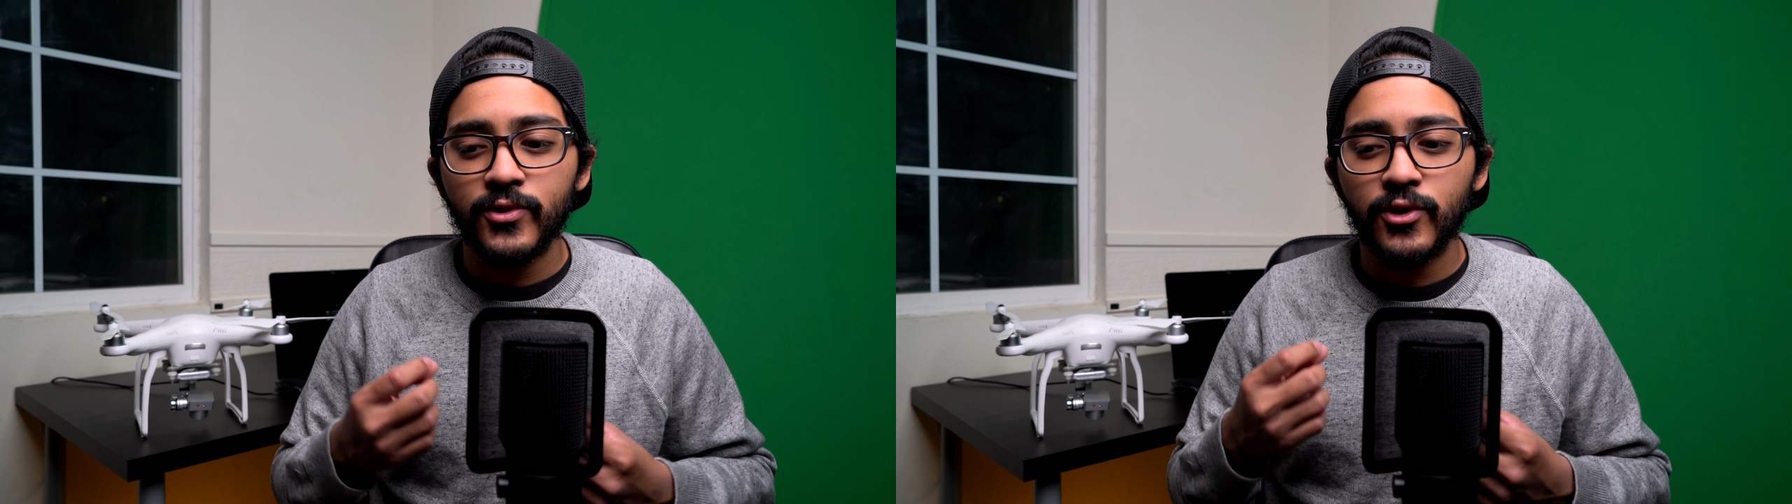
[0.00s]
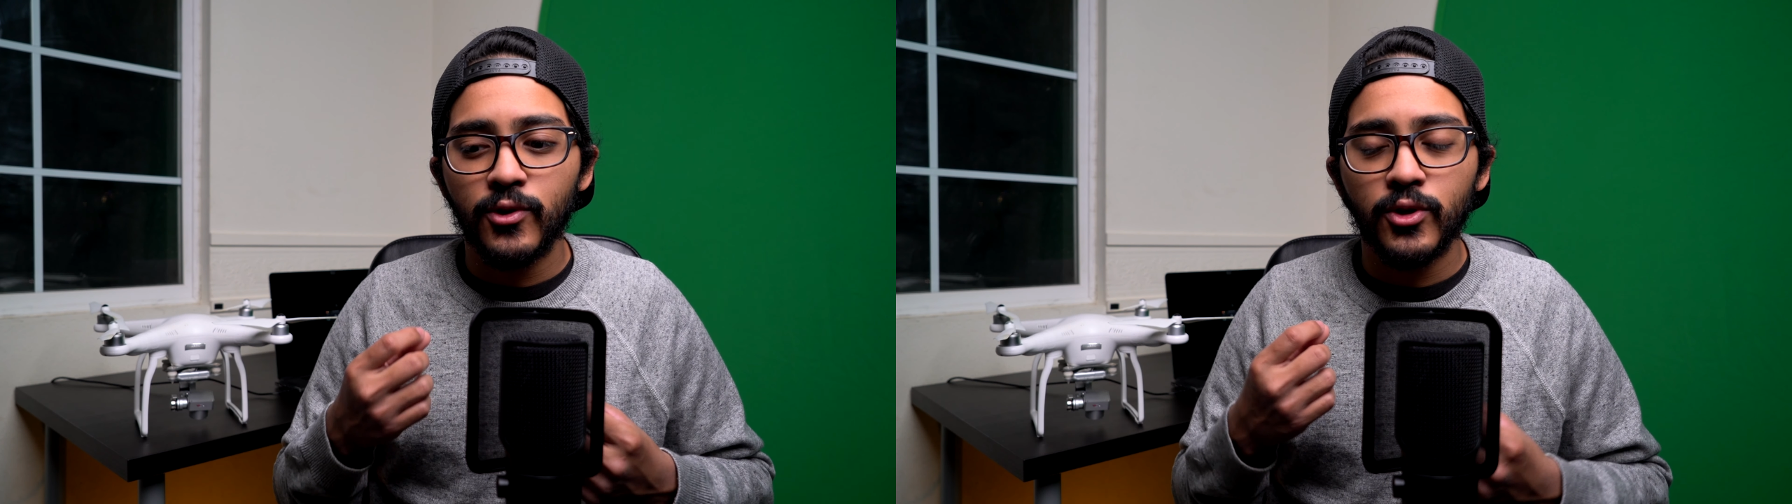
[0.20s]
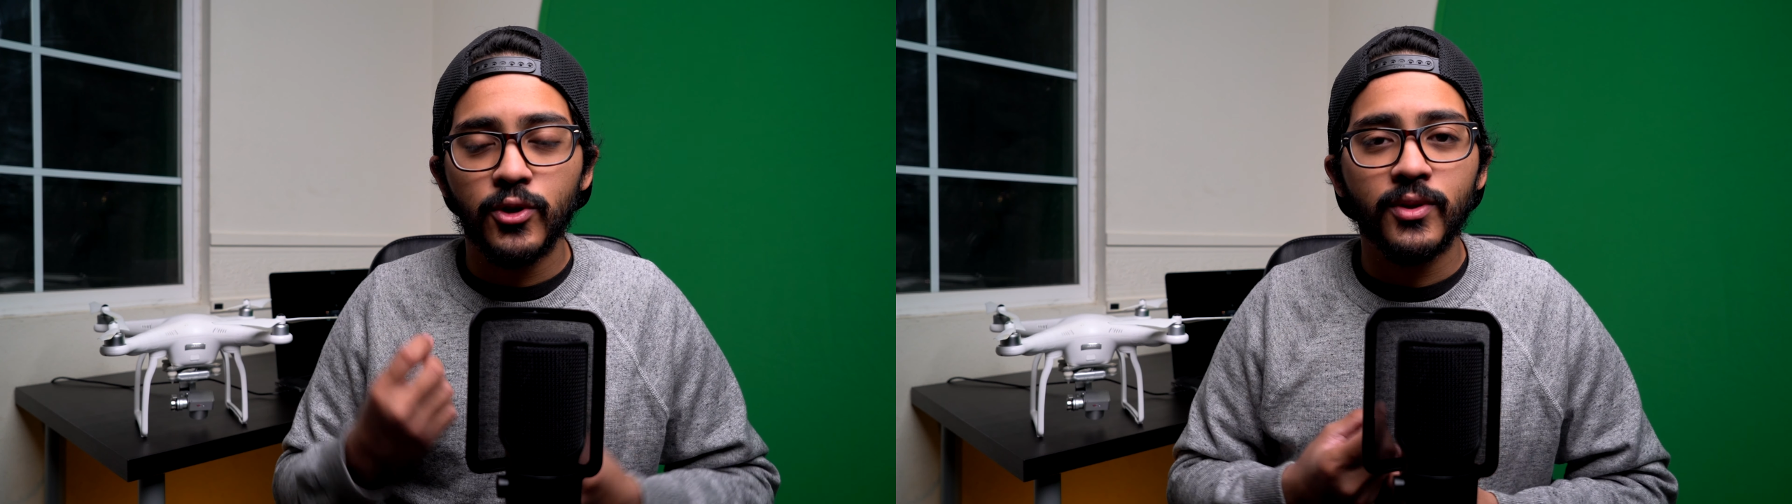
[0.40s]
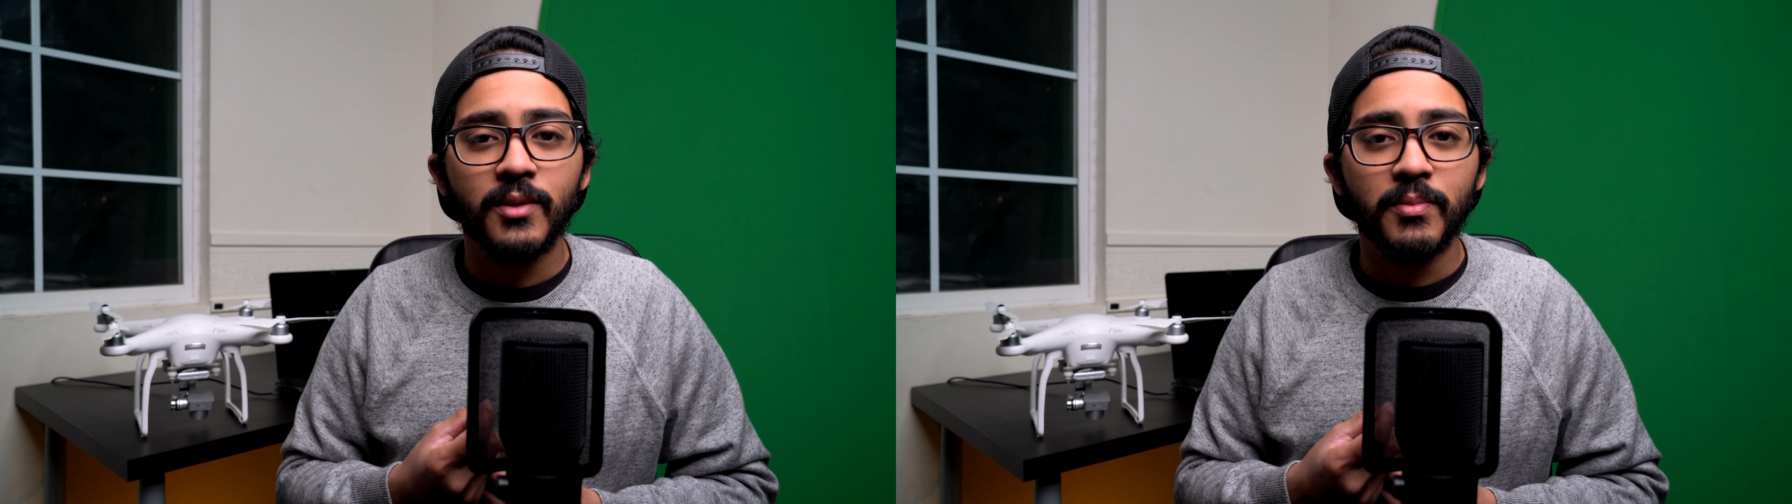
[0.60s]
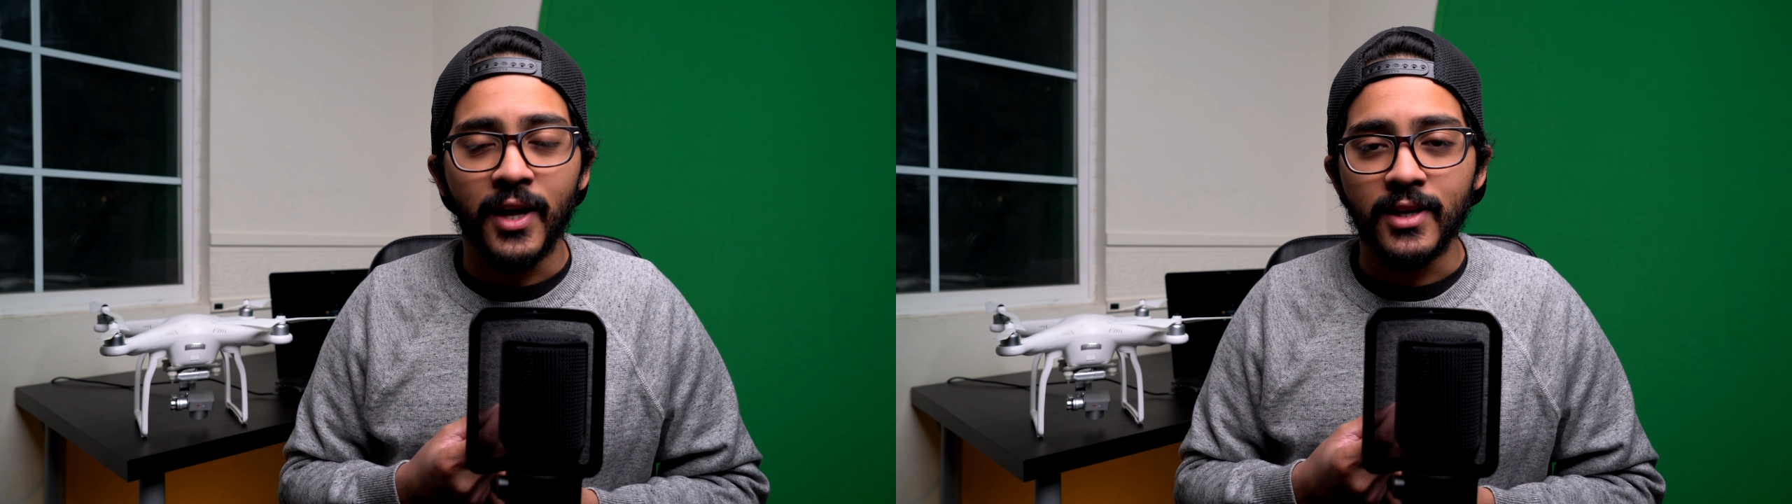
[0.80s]
to shoot
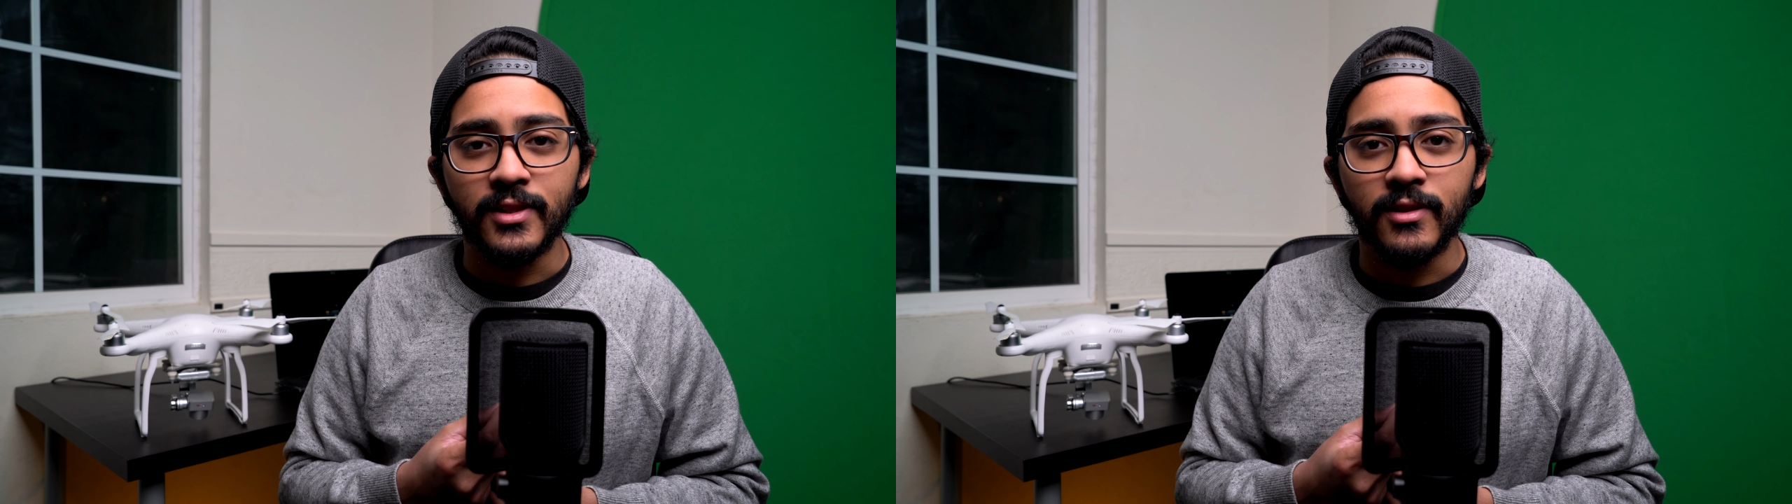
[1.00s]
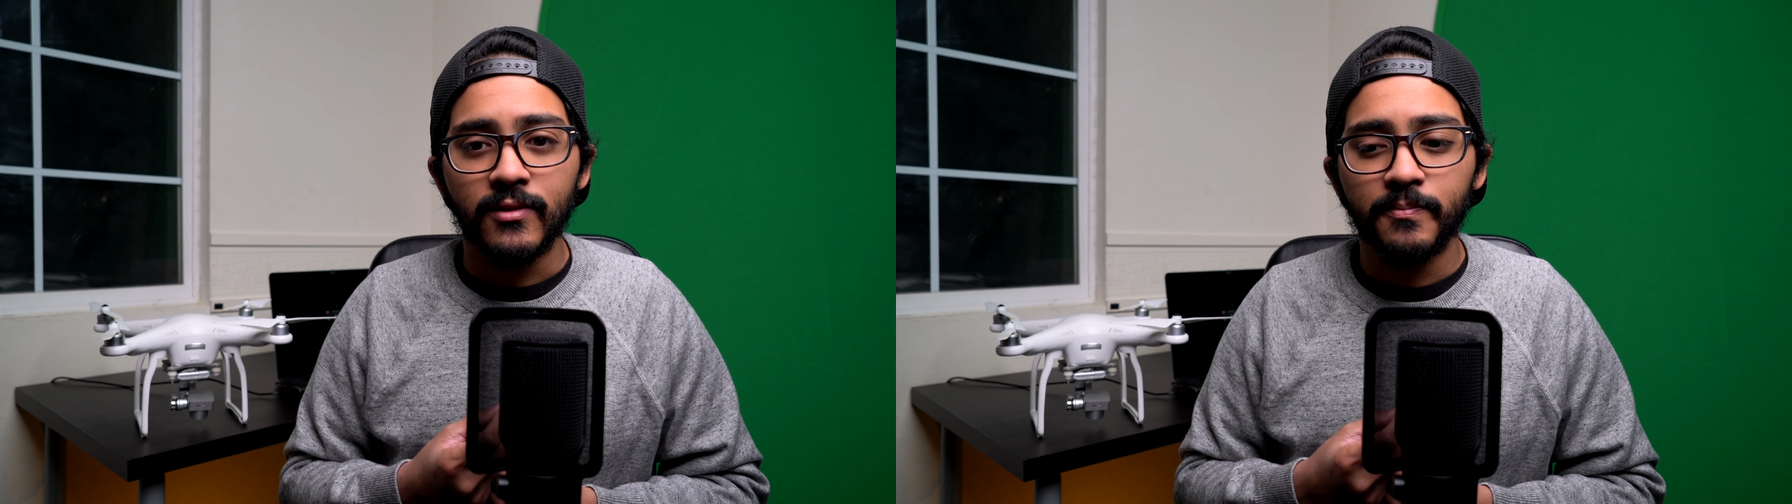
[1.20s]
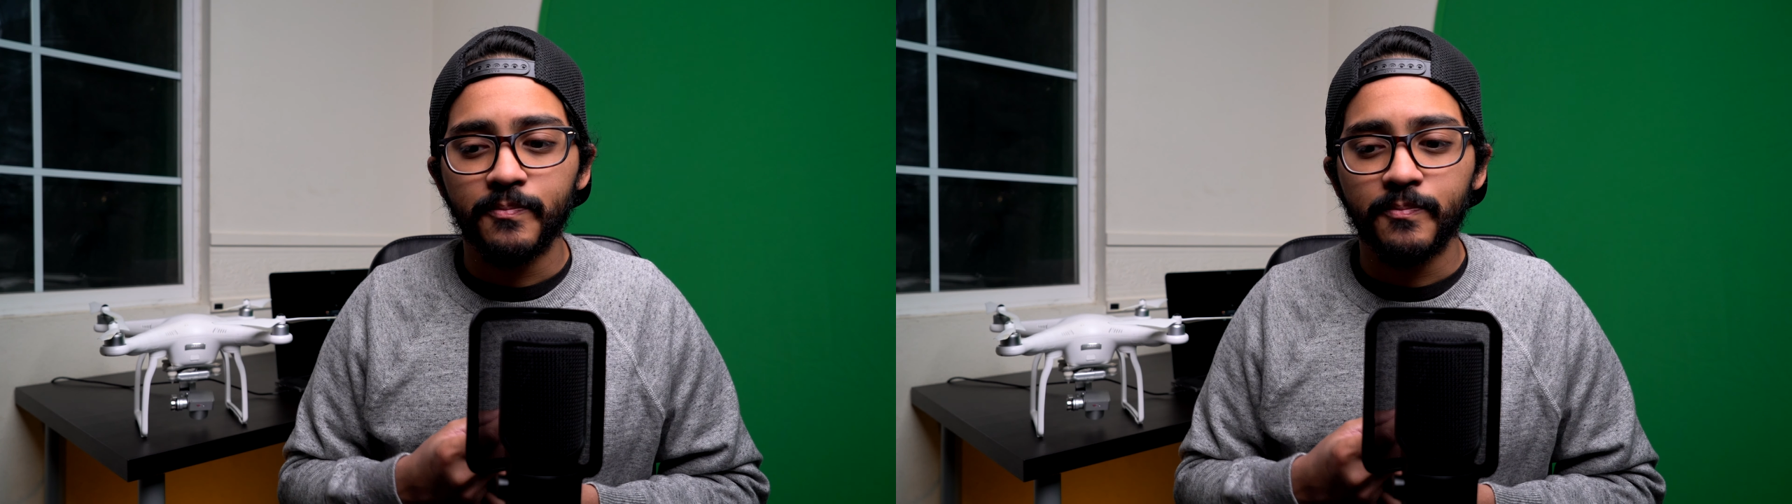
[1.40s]
the plaza.